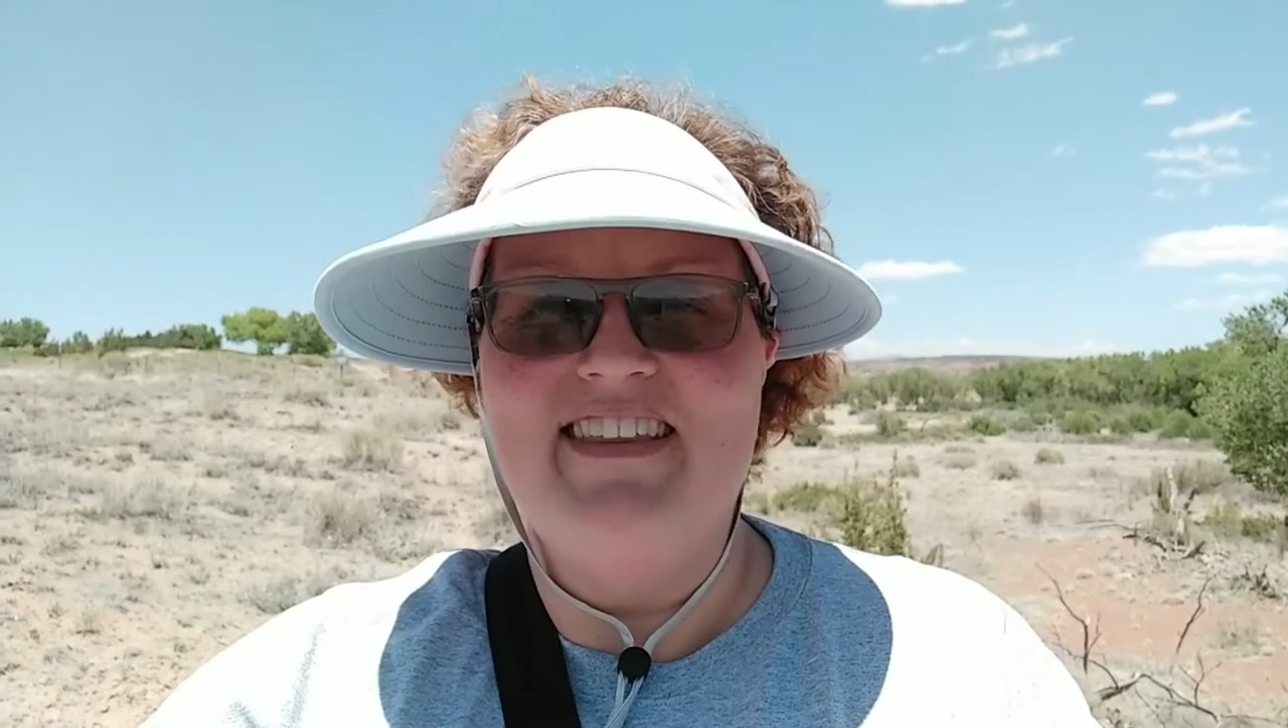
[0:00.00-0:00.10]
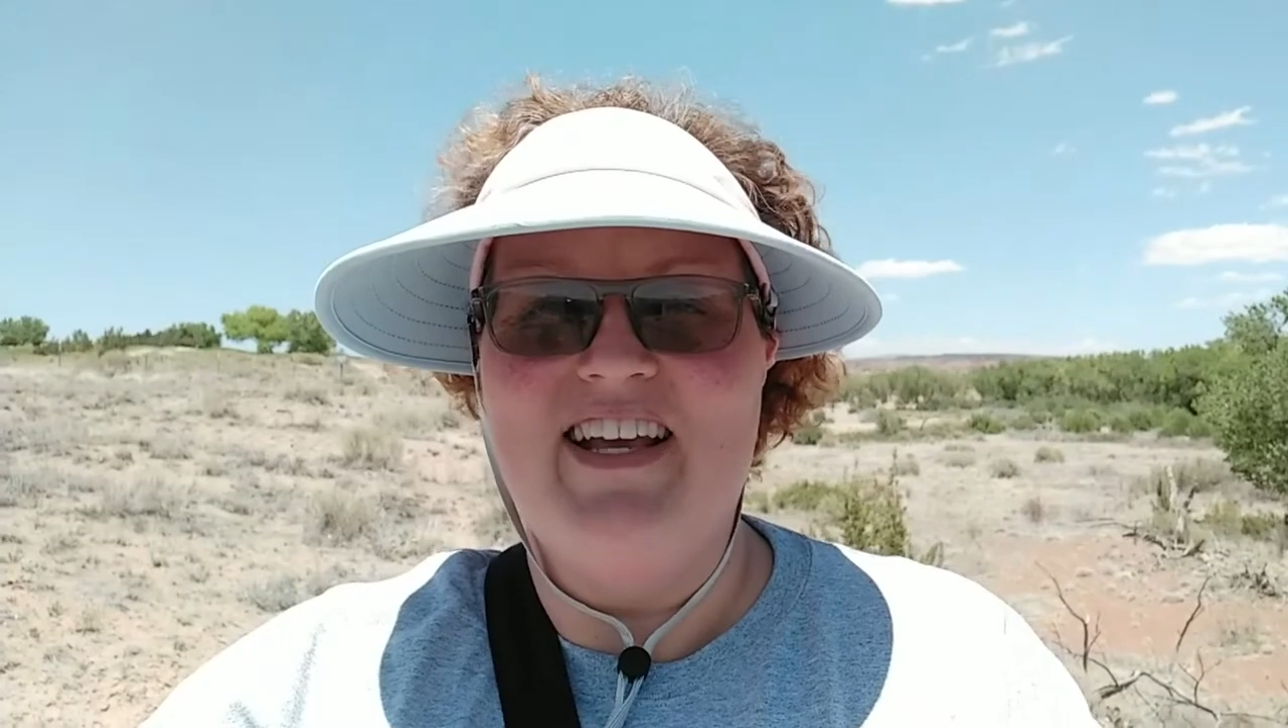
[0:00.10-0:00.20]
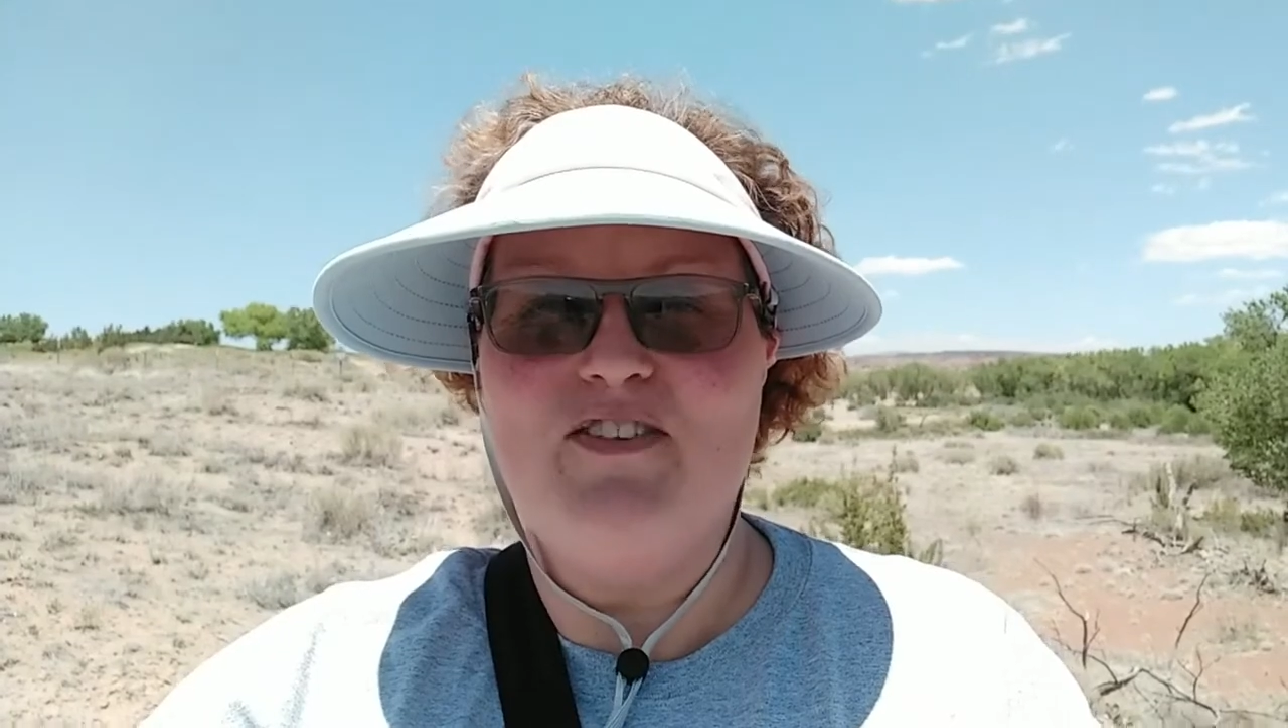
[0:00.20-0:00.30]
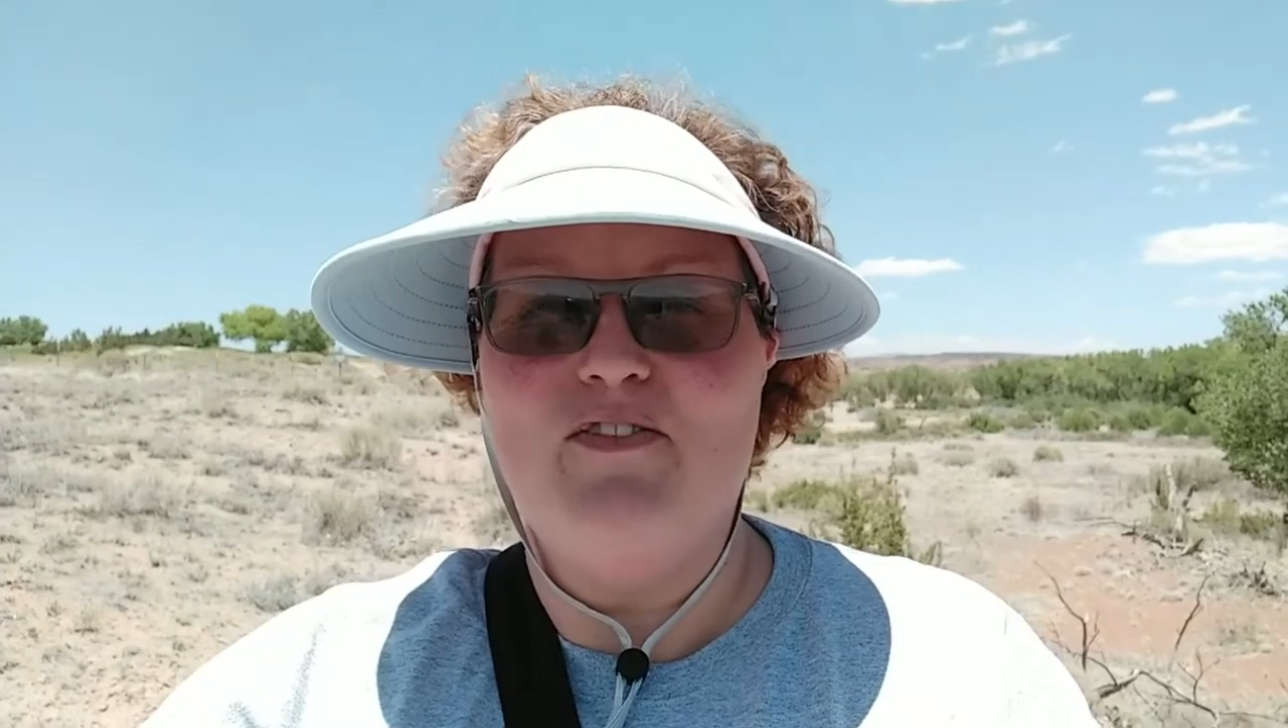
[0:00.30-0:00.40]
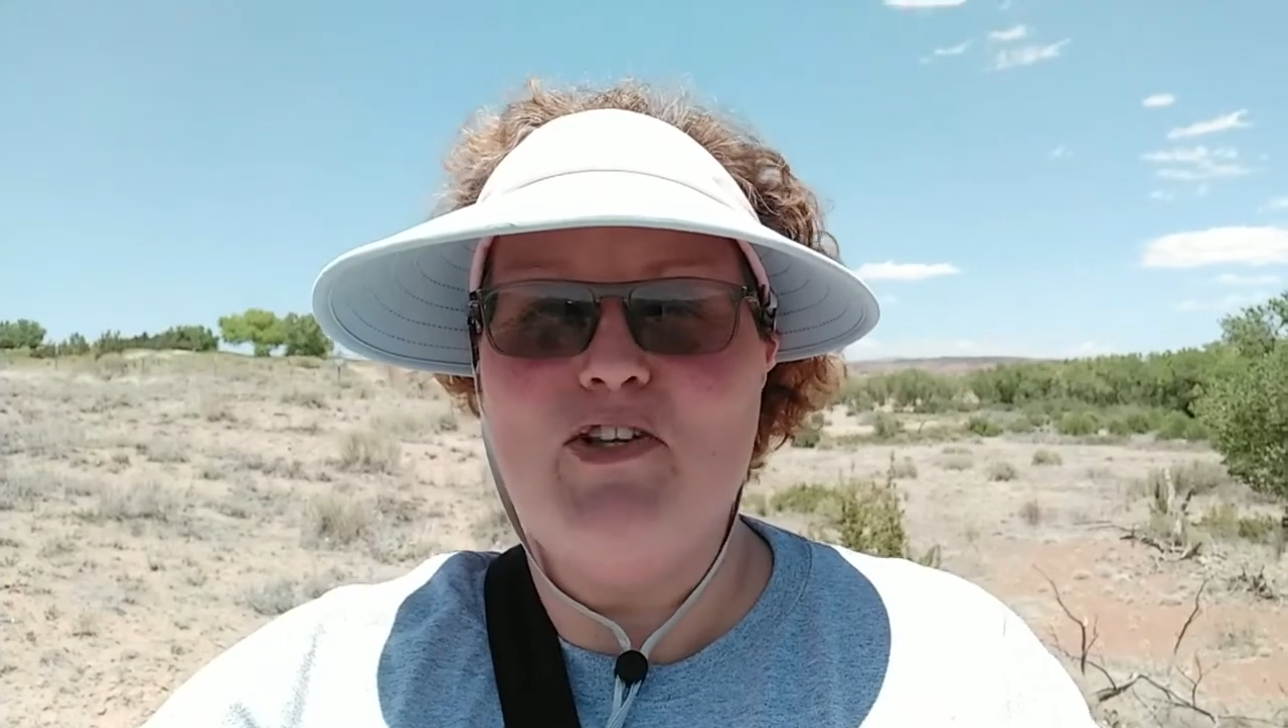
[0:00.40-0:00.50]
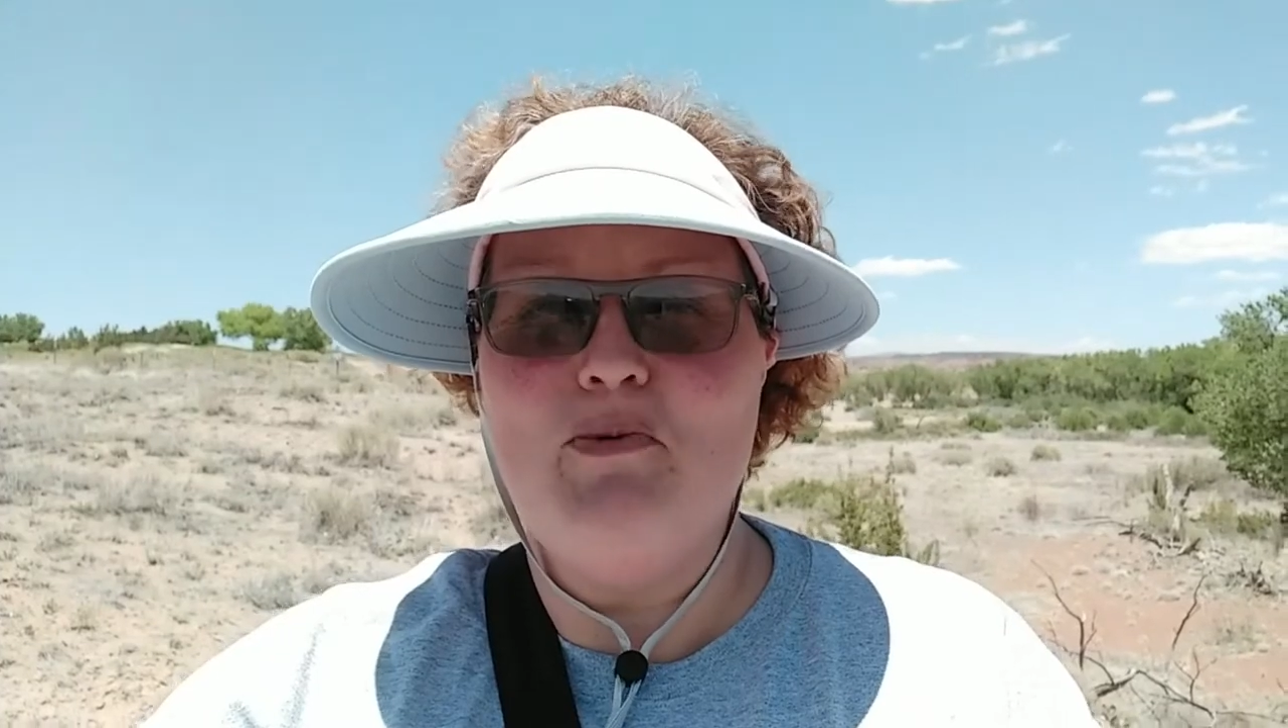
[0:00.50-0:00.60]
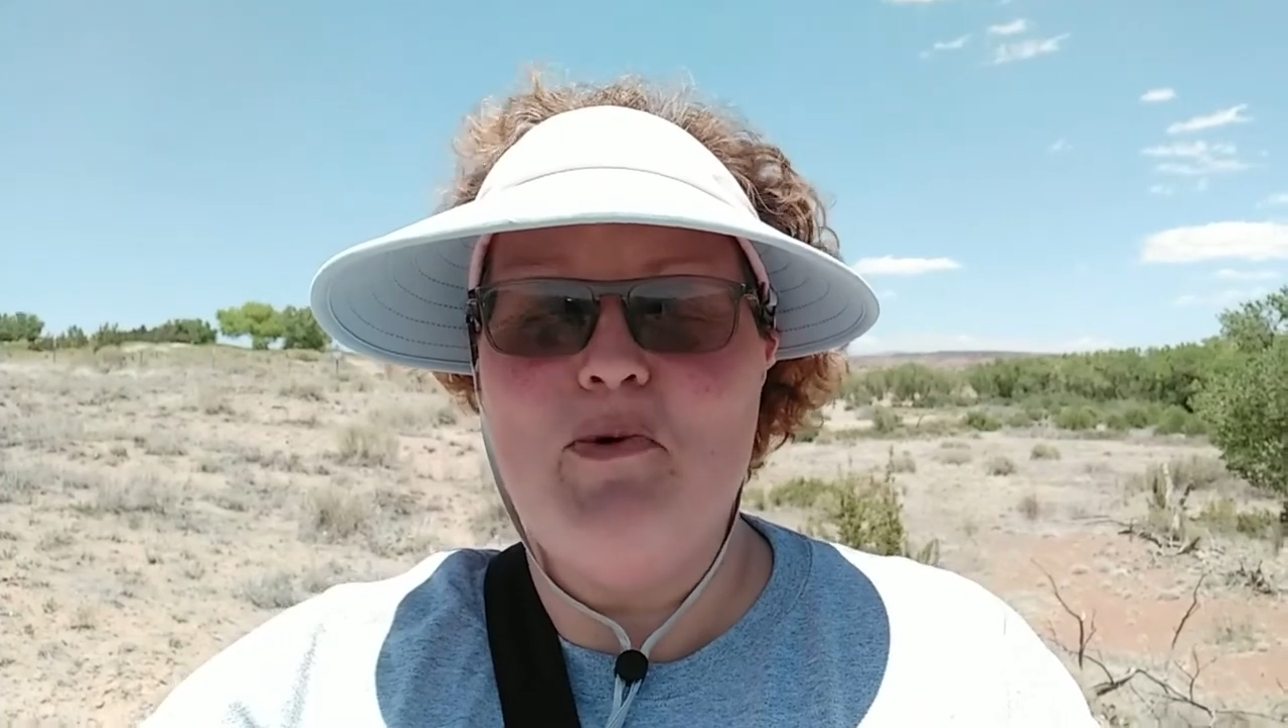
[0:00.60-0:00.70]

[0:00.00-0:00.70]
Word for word: Thanks so much